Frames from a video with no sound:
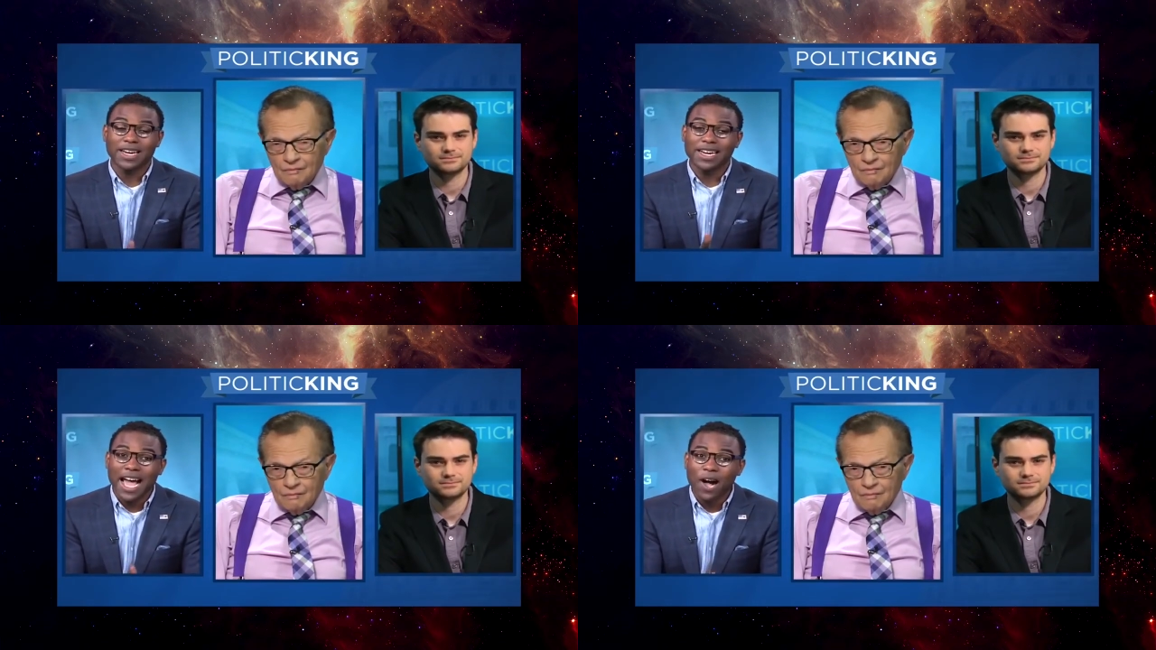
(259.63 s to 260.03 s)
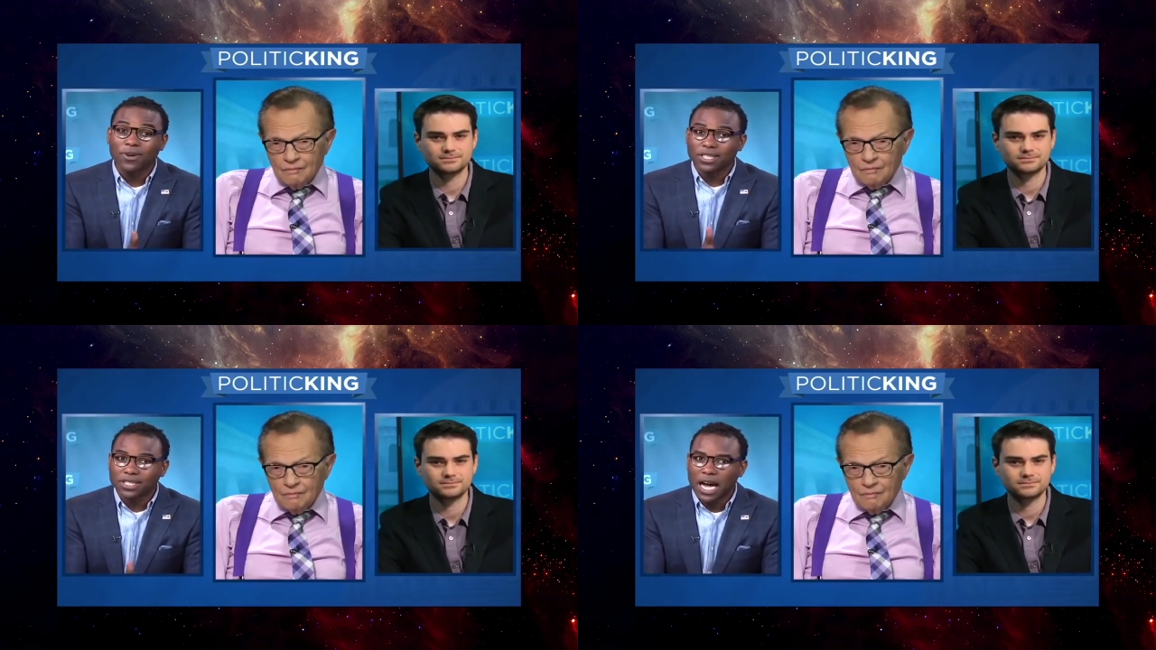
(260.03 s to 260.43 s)
Speaker 1: and
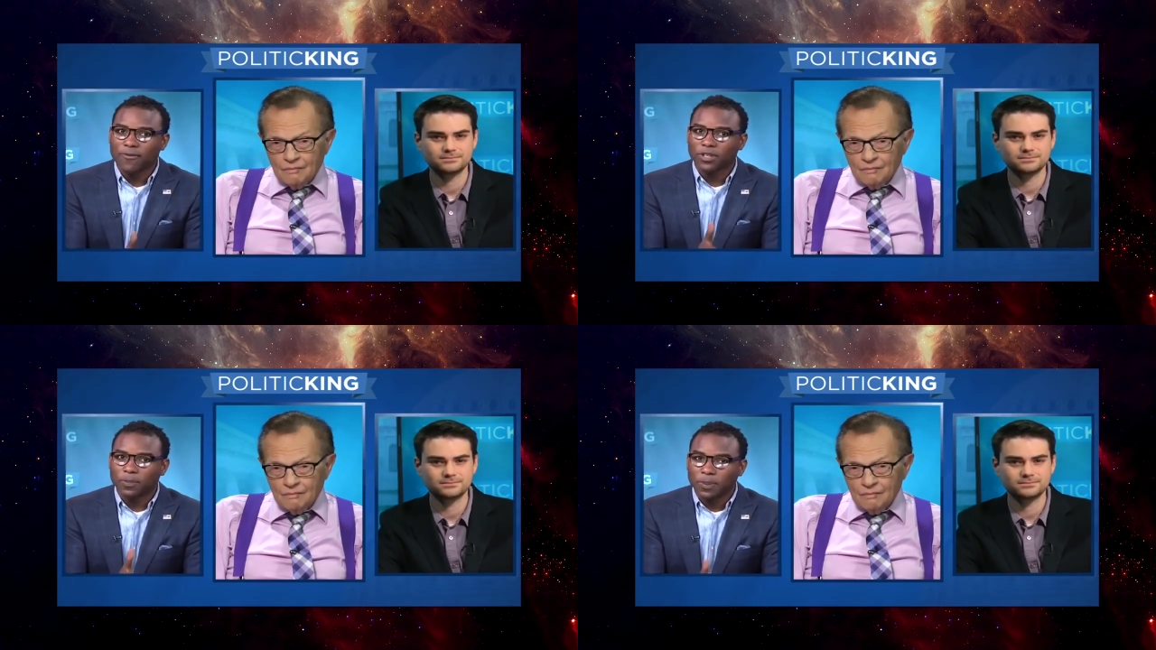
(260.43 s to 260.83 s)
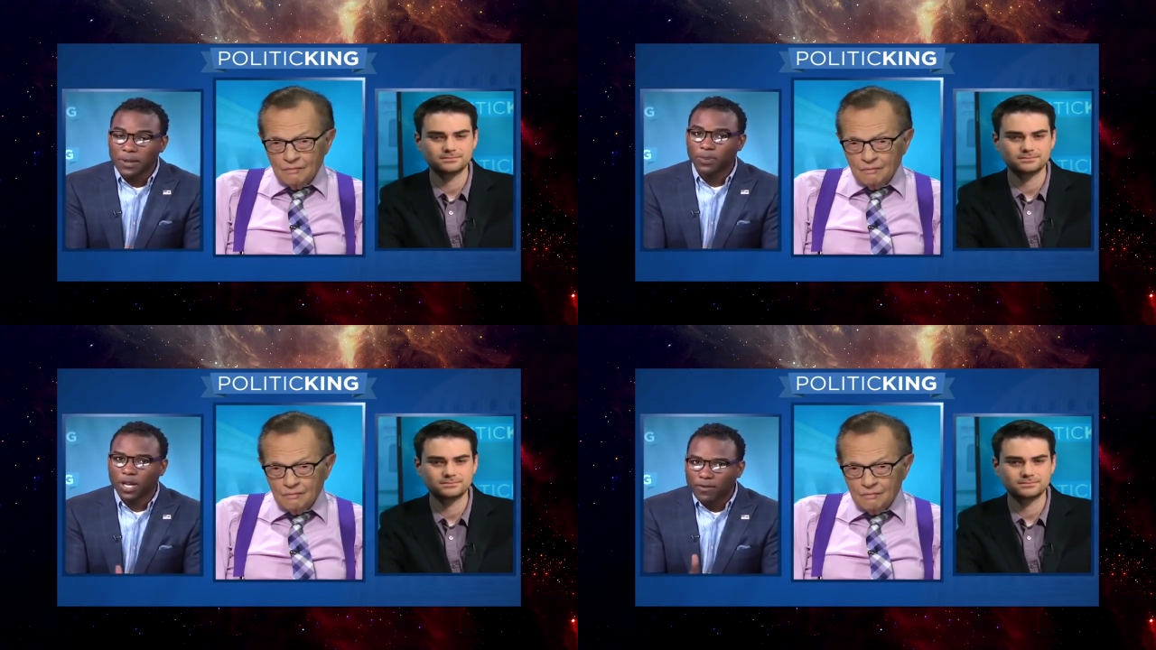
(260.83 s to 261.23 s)
now it is time for the
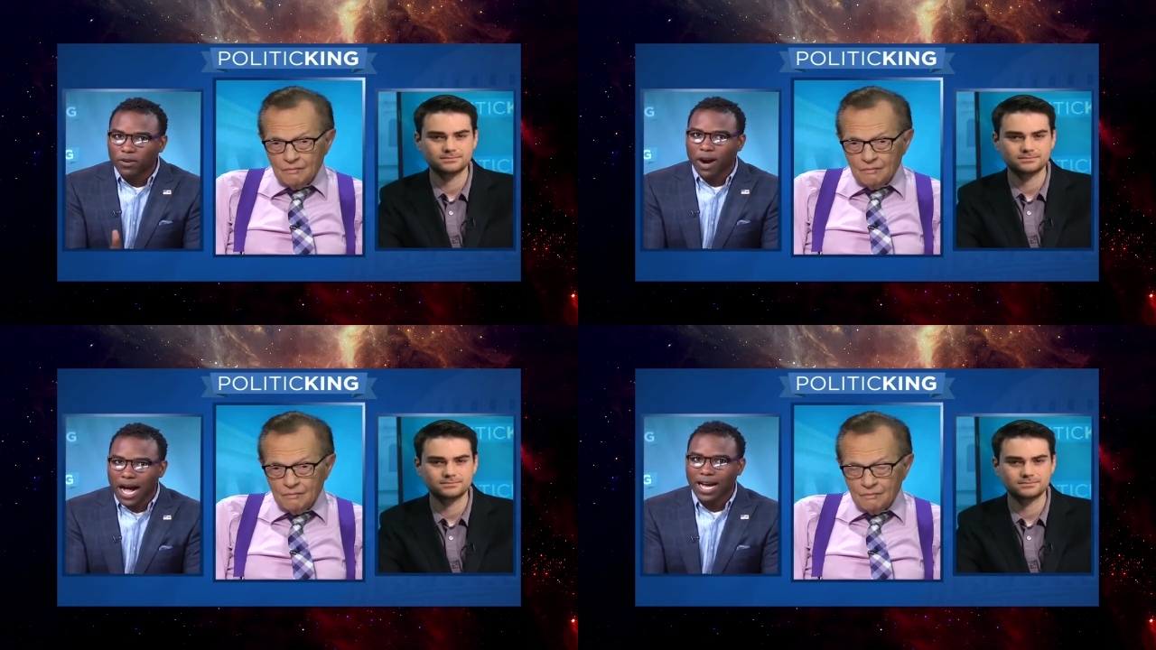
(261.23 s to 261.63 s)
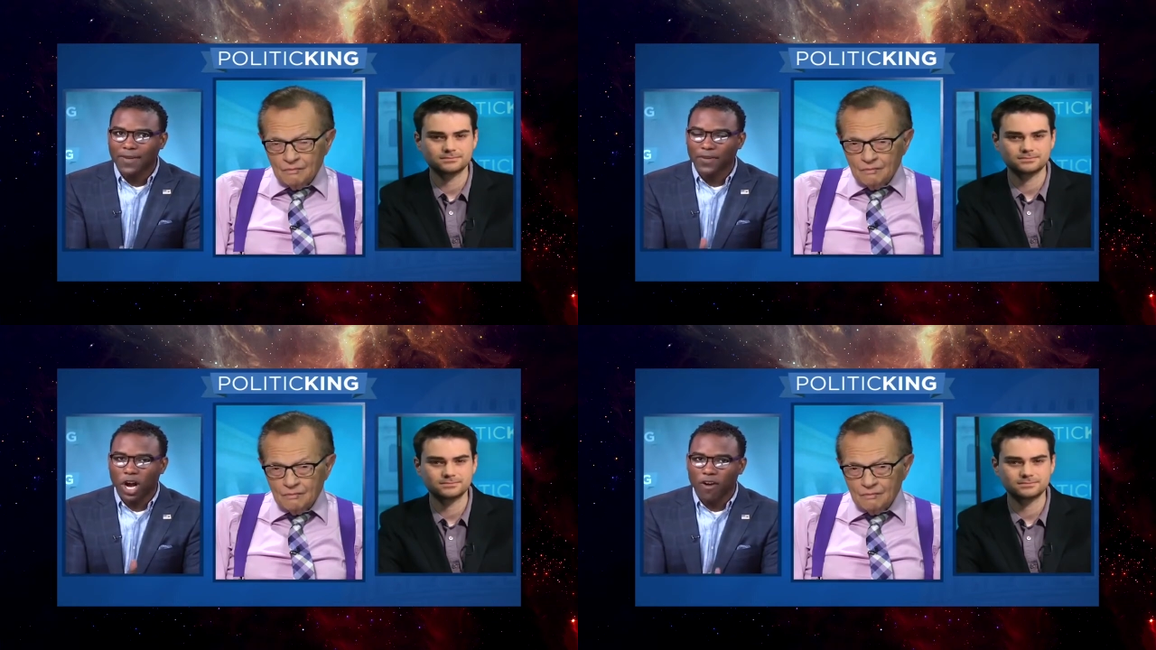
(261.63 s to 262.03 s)
people of Iraq
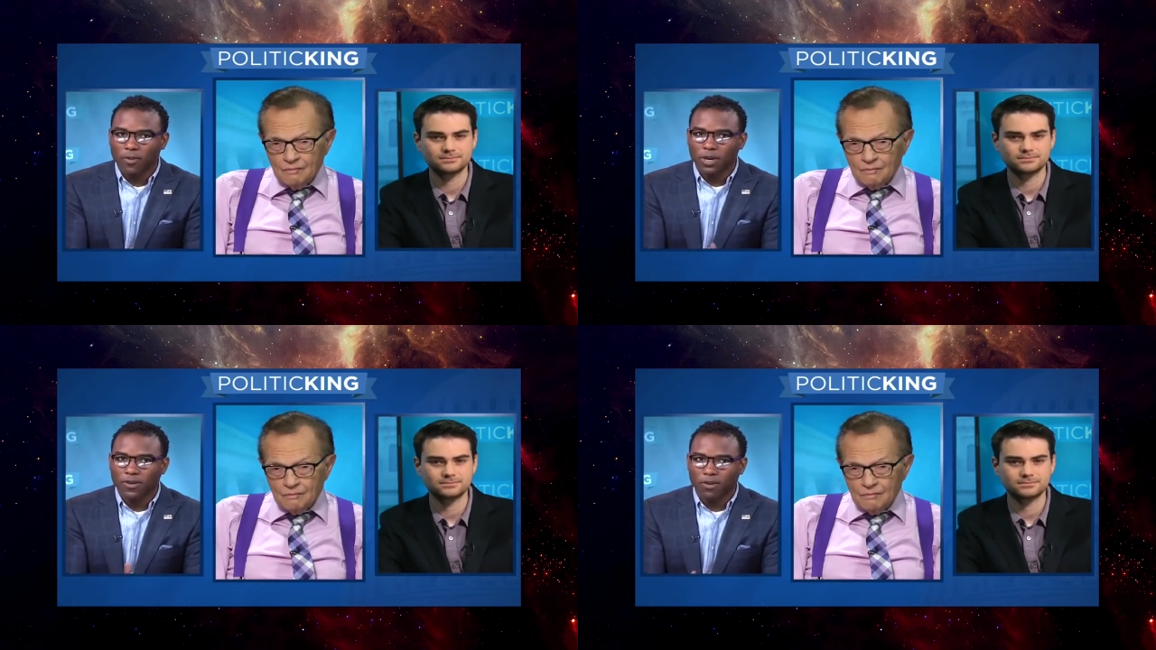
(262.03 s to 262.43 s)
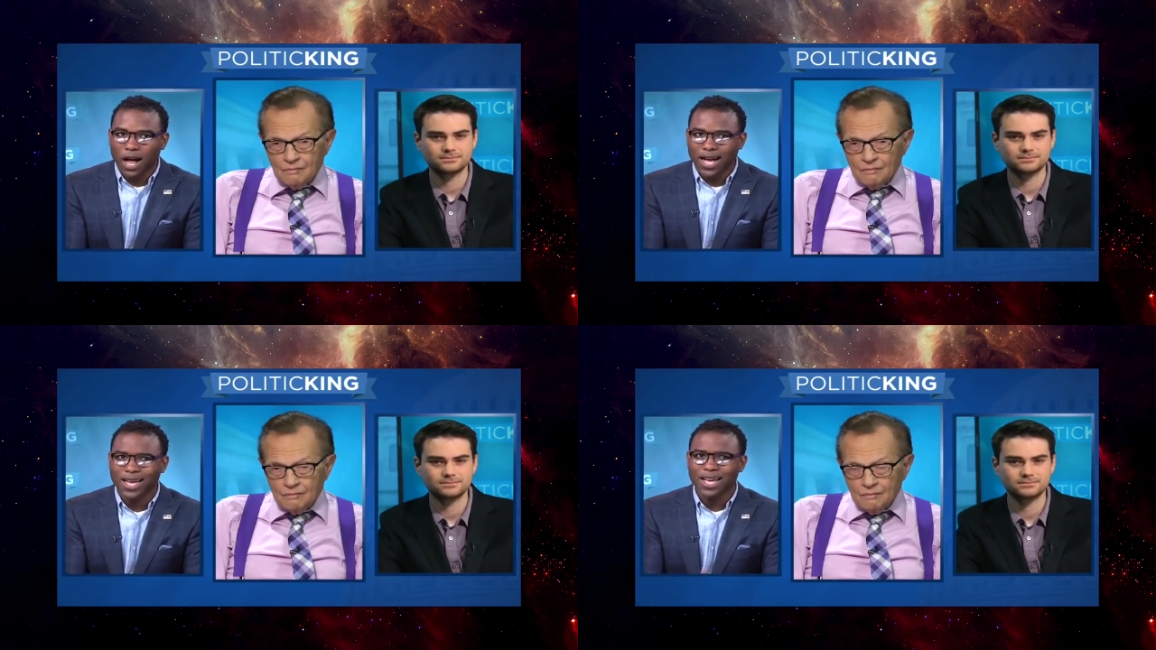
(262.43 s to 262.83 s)
and the government of
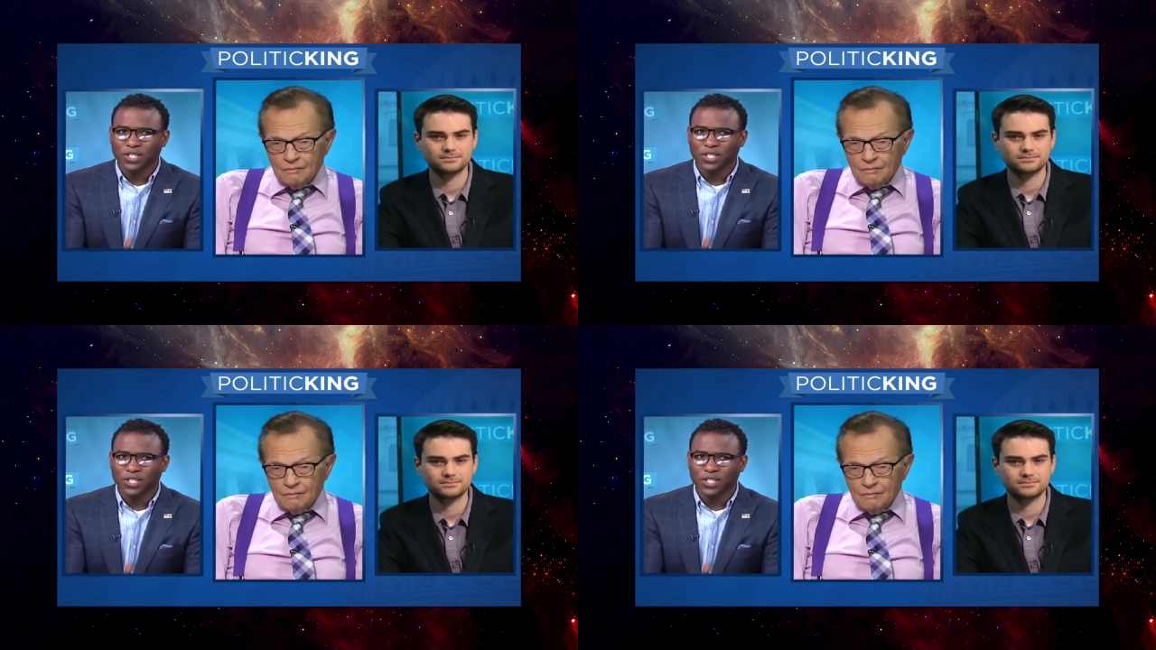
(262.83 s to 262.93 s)
Iraq